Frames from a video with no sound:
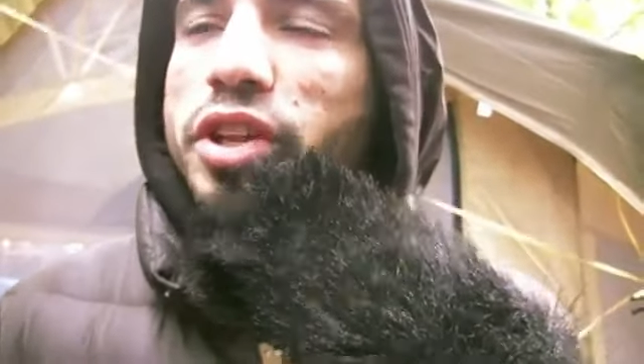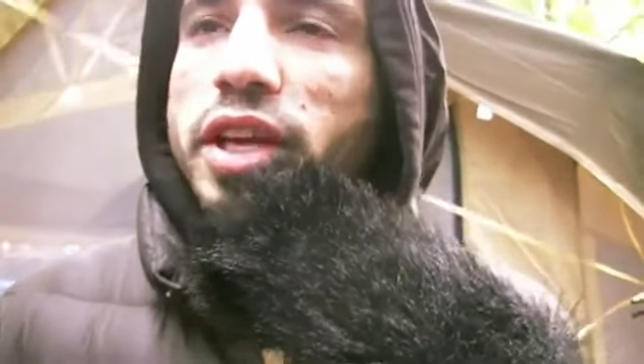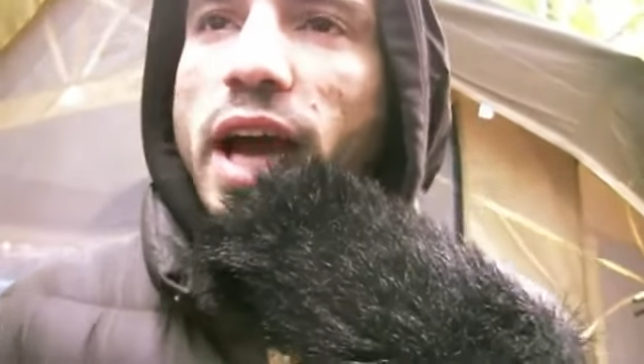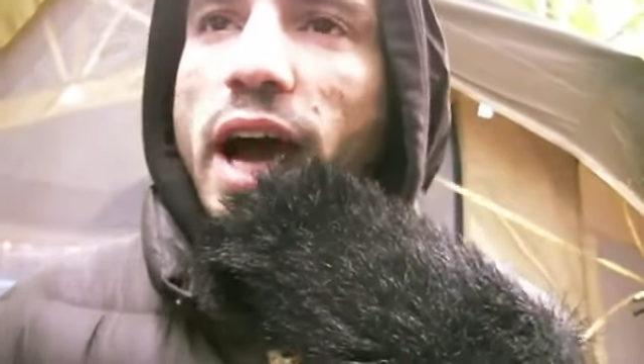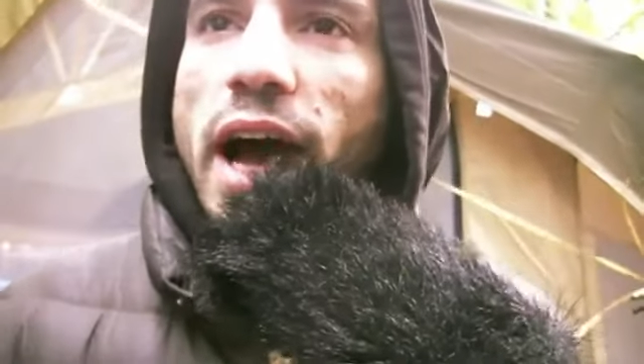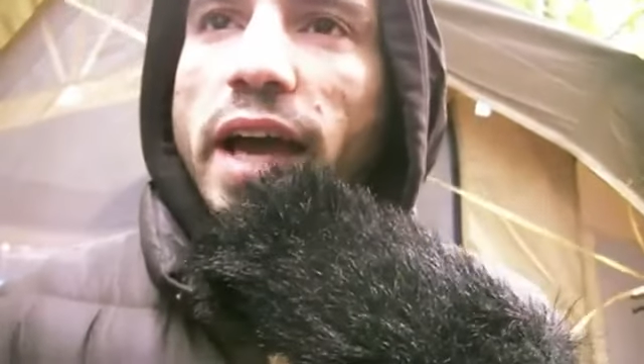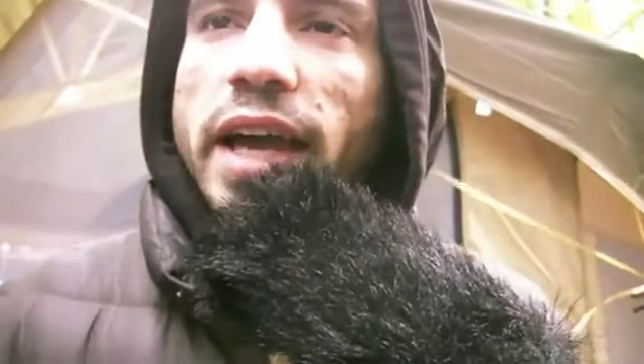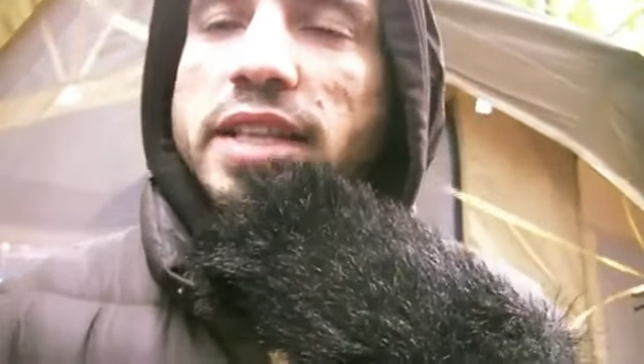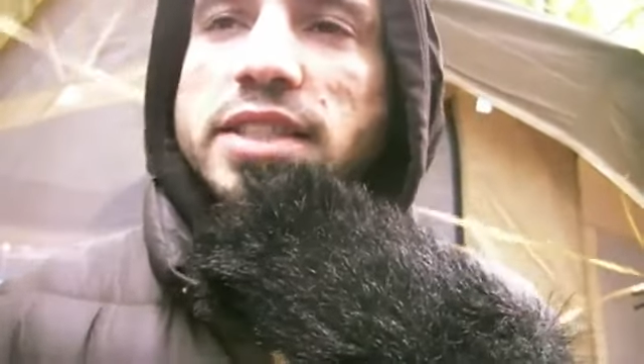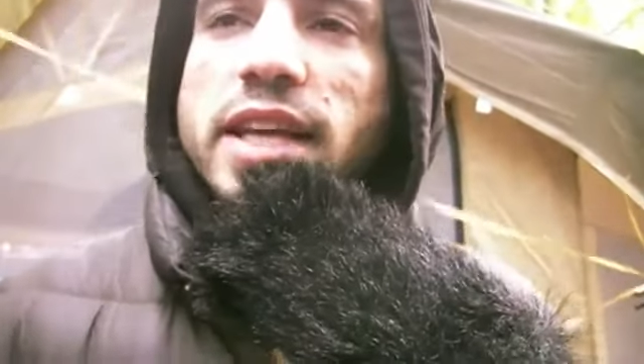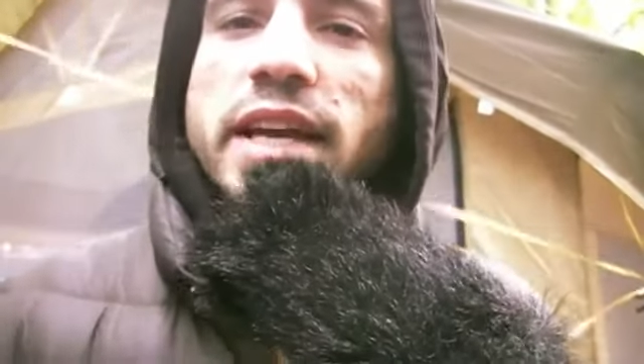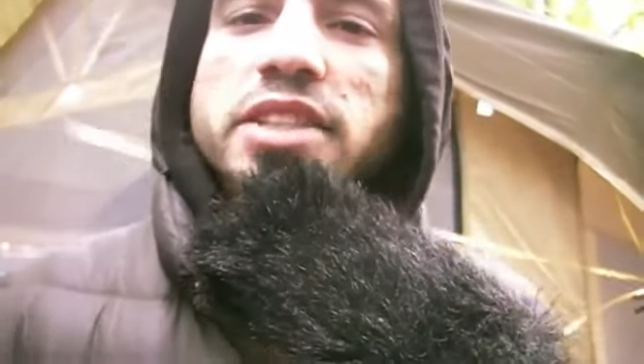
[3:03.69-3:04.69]
the guy
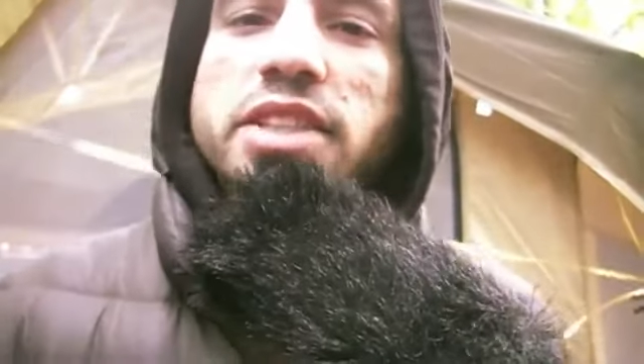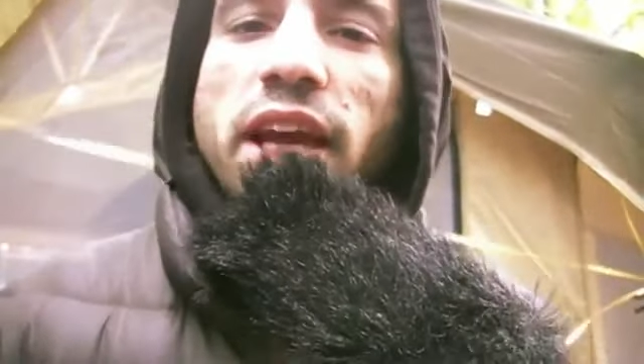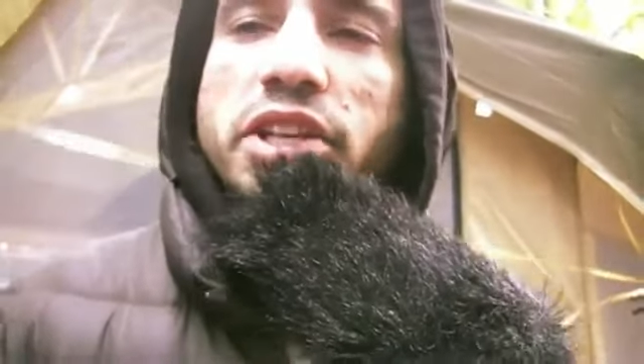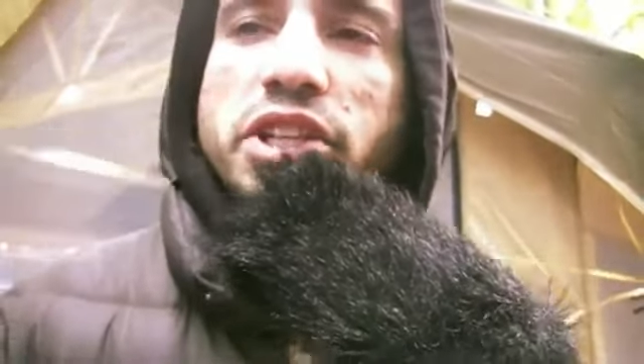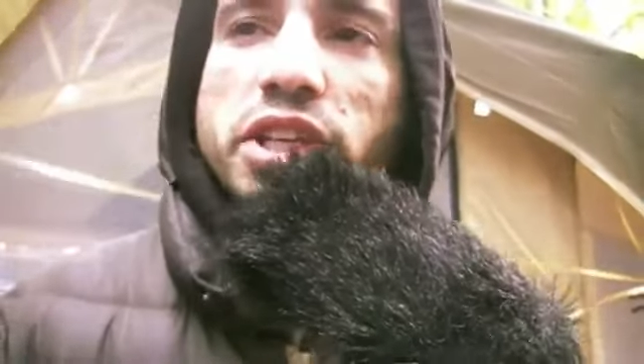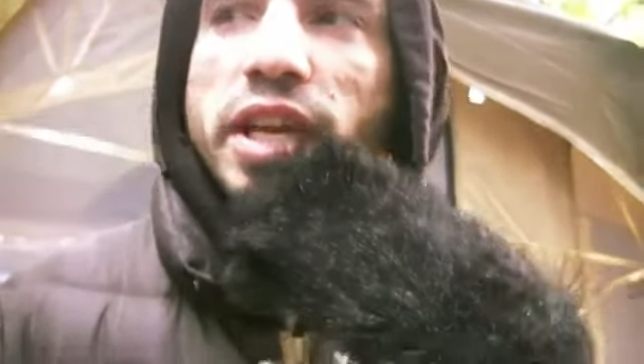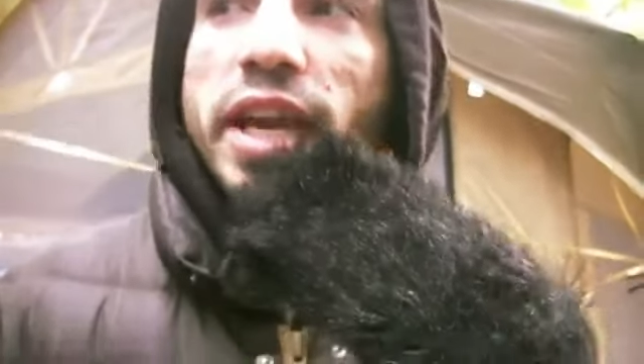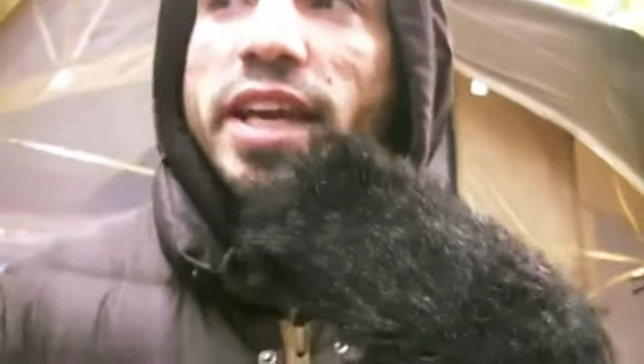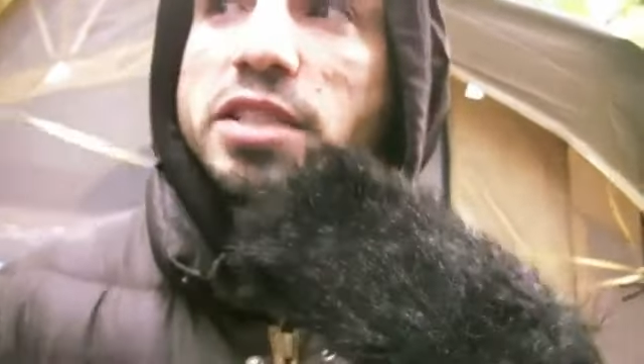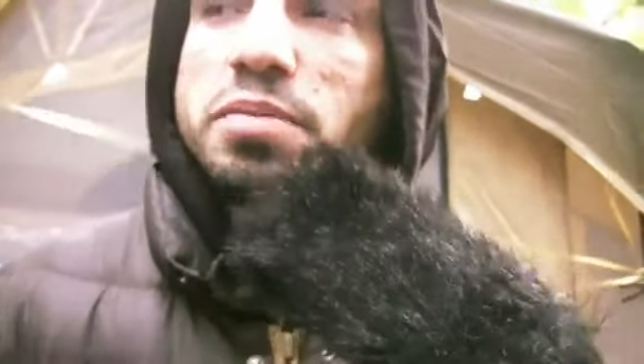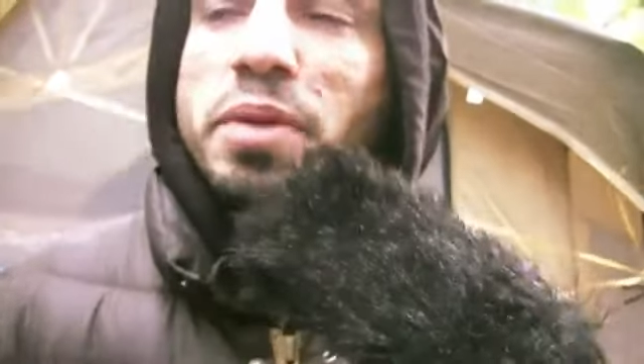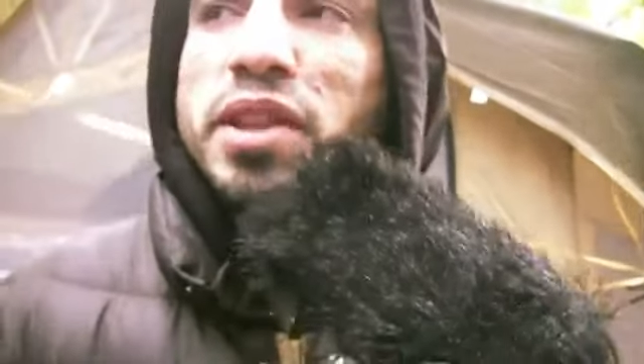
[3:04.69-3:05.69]
in sanitation
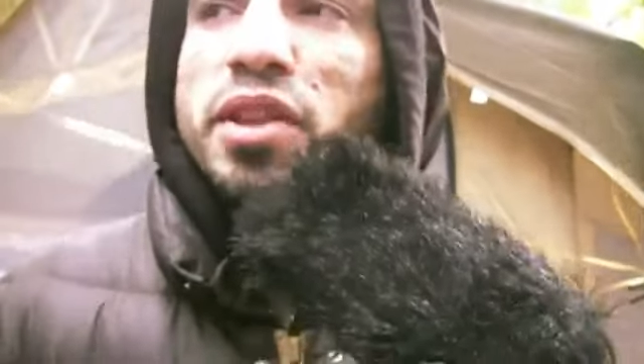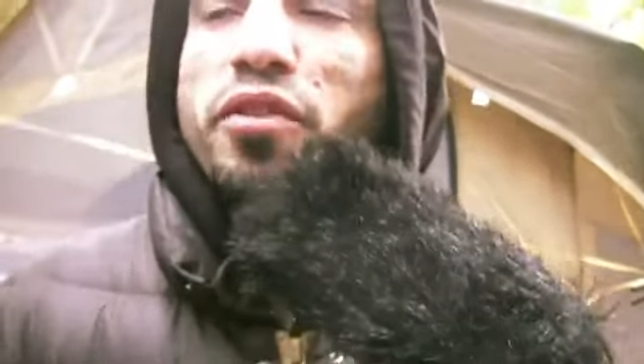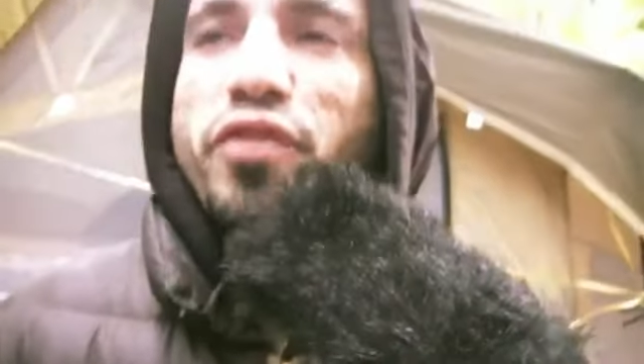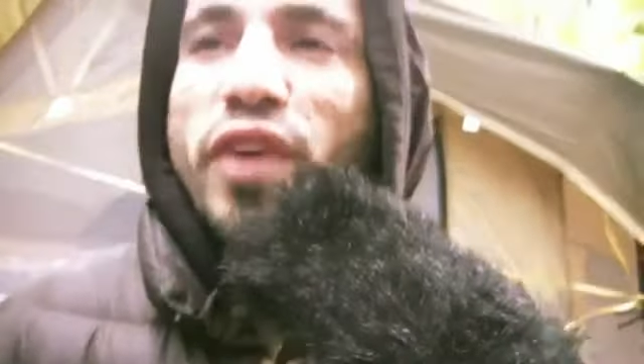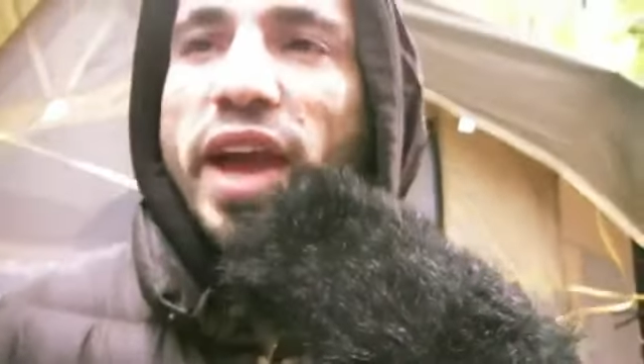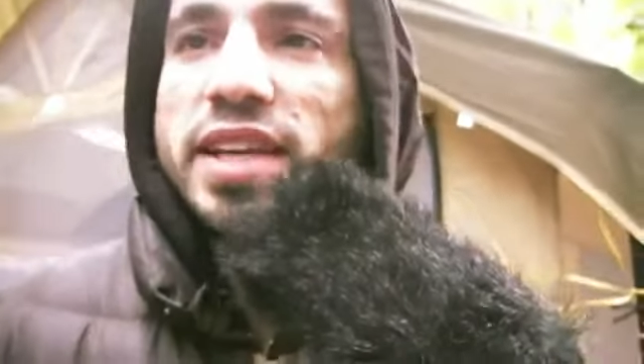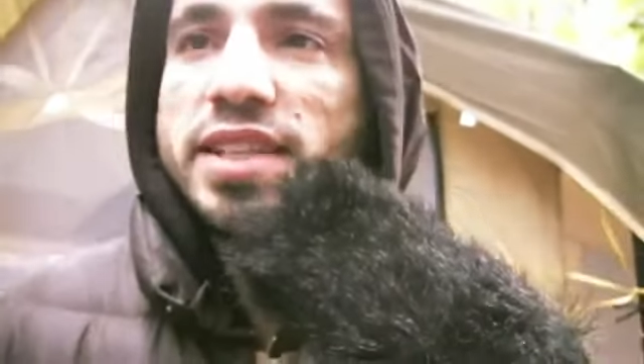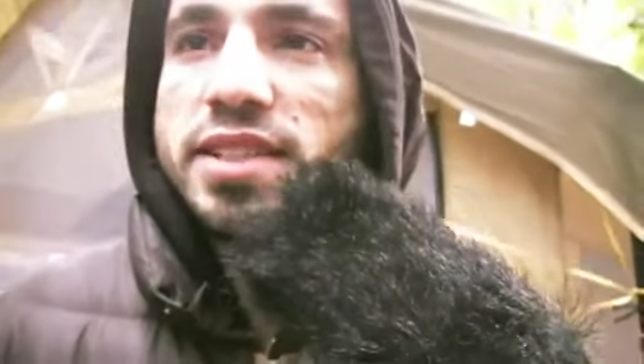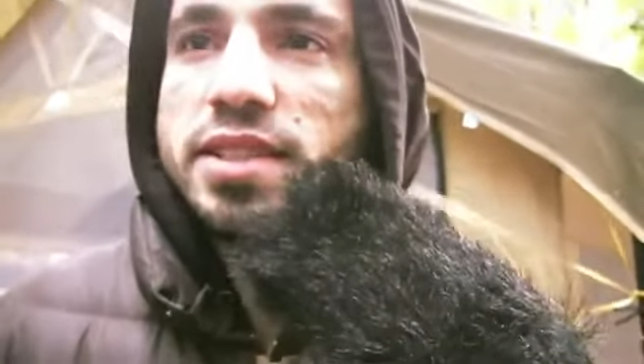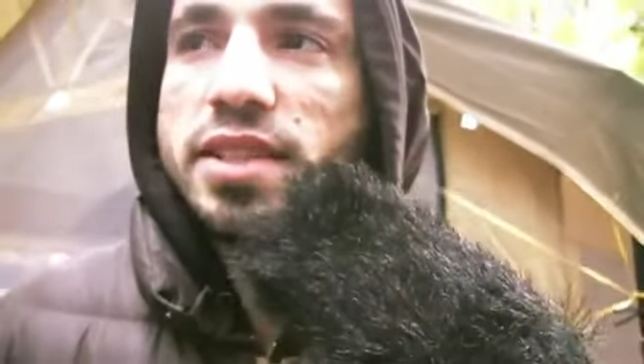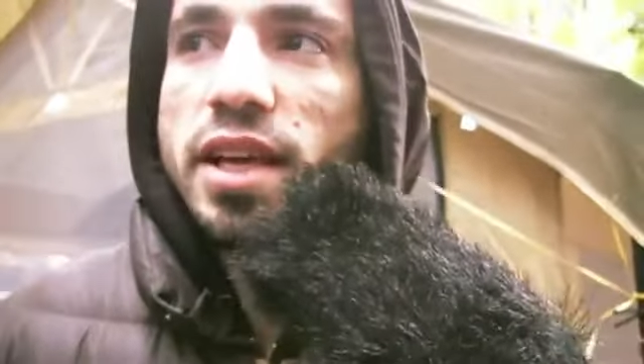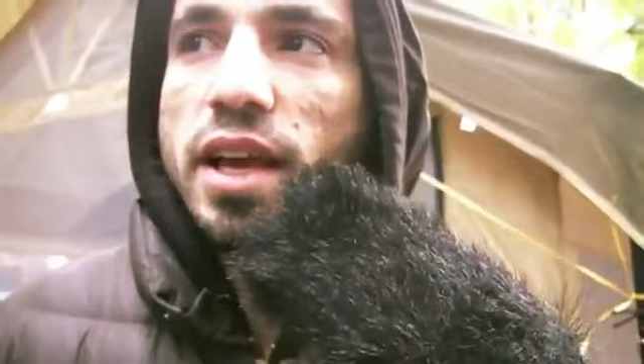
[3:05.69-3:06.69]
hits me in the
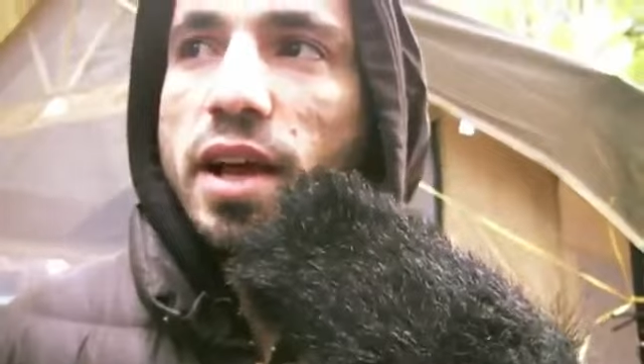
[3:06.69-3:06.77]
face?